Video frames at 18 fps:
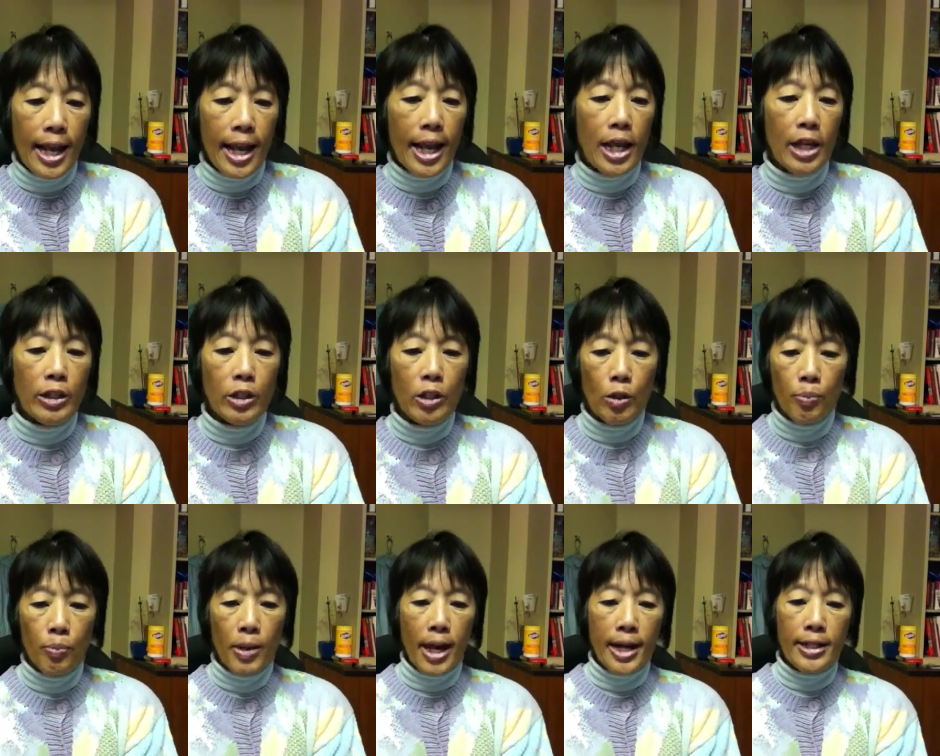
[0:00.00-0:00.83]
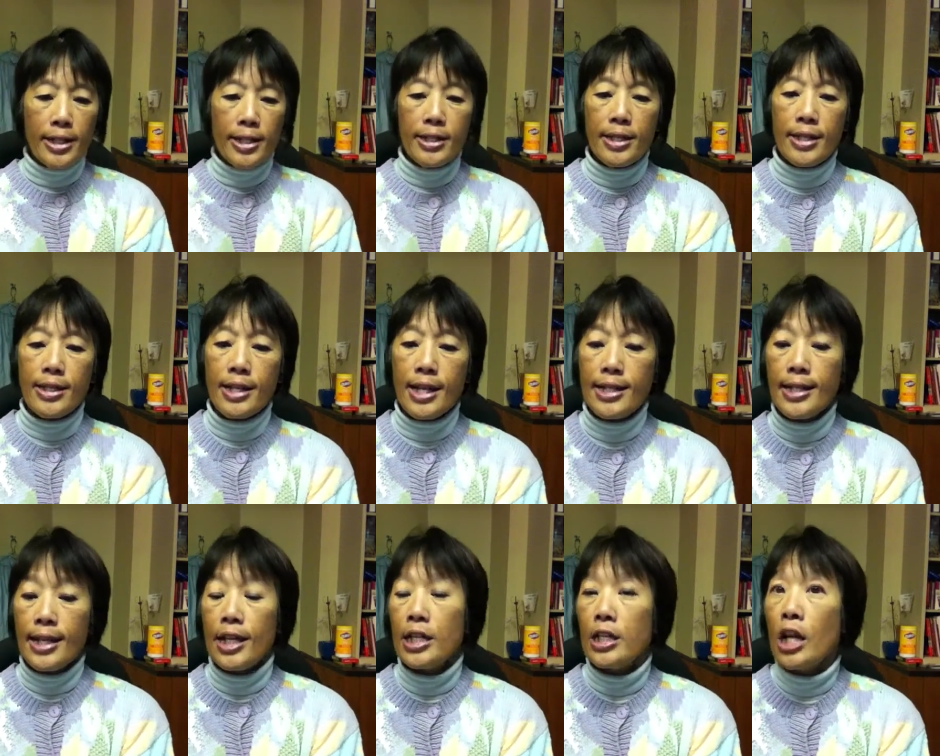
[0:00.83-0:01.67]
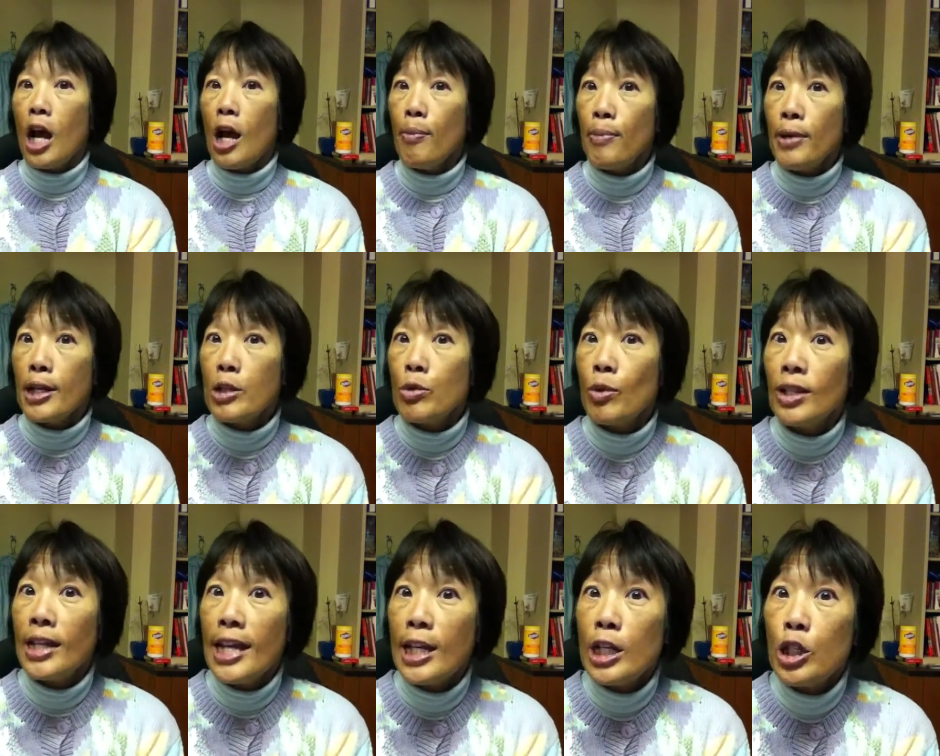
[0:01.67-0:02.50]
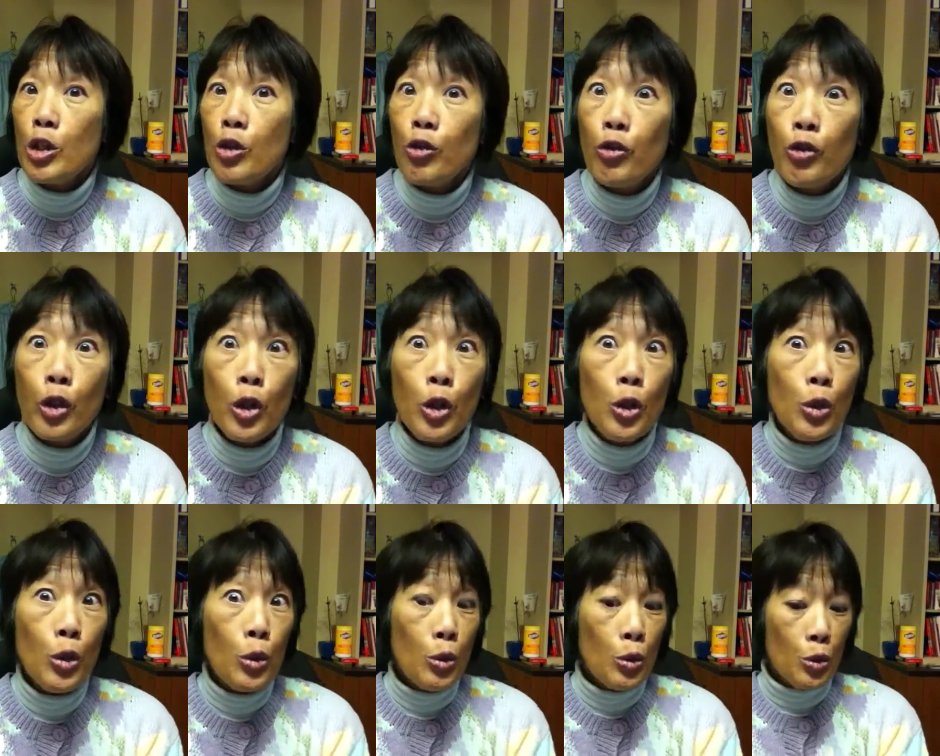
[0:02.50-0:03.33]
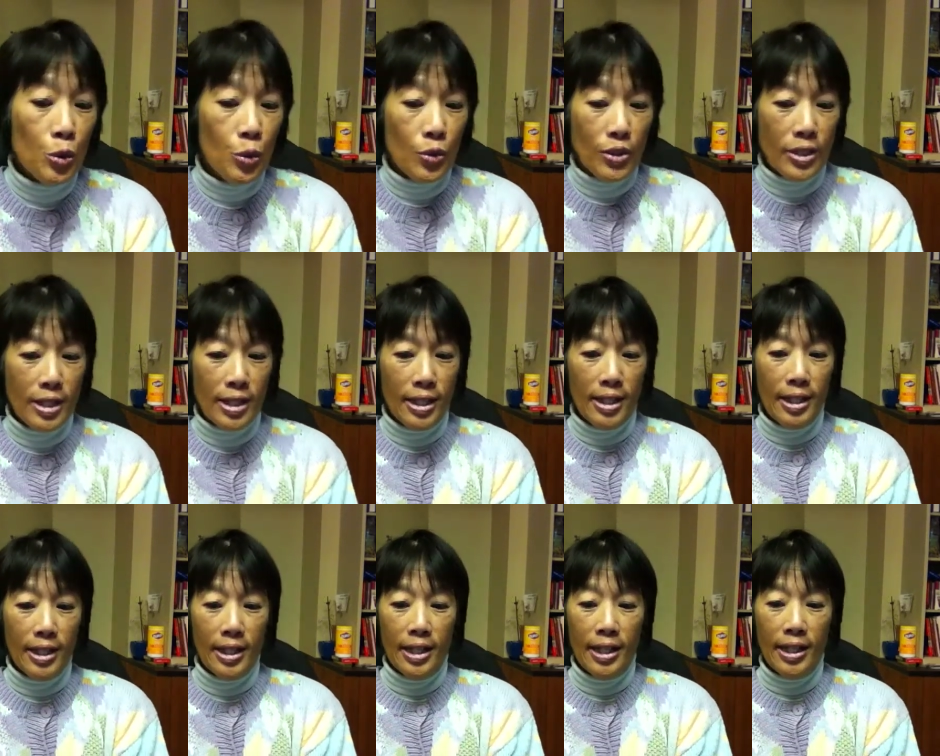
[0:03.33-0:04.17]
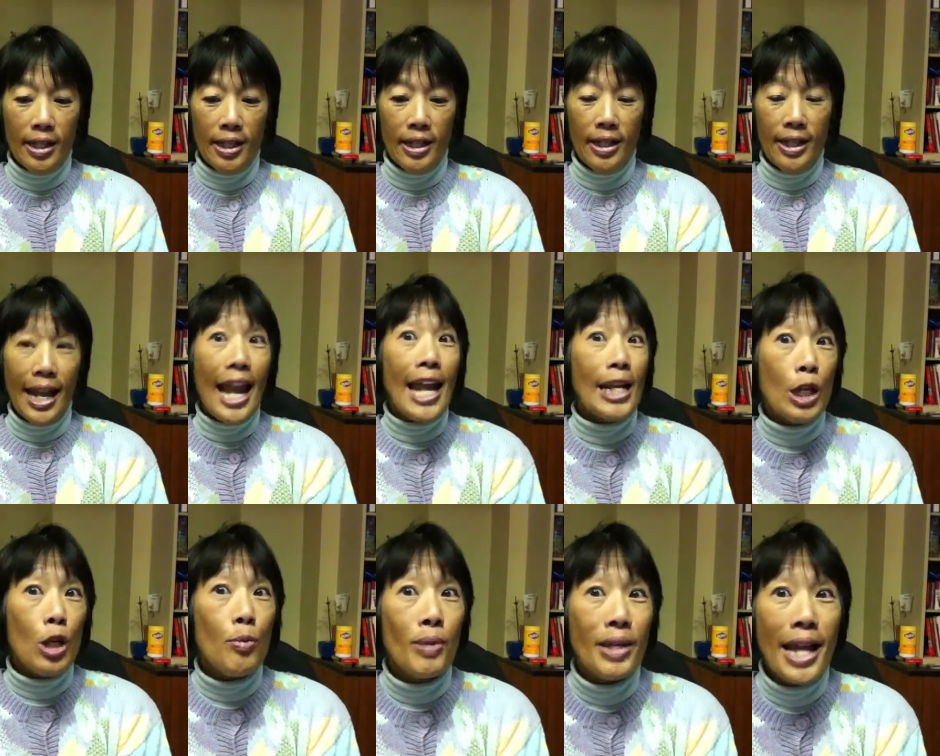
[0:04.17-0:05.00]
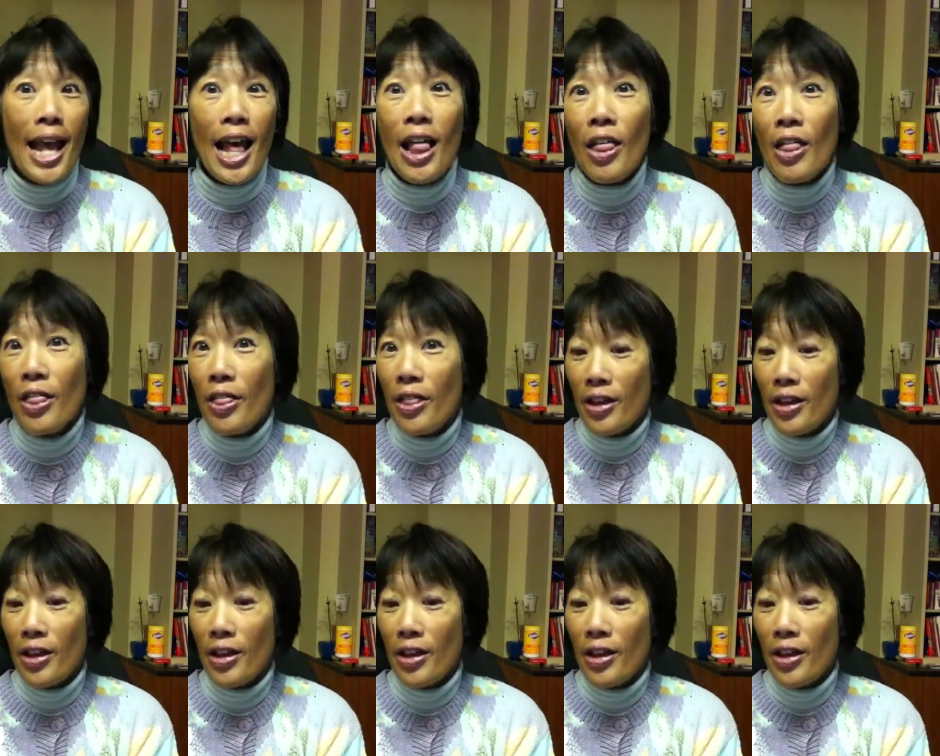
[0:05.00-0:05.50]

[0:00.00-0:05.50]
annual practice discussing topics related to food and human health.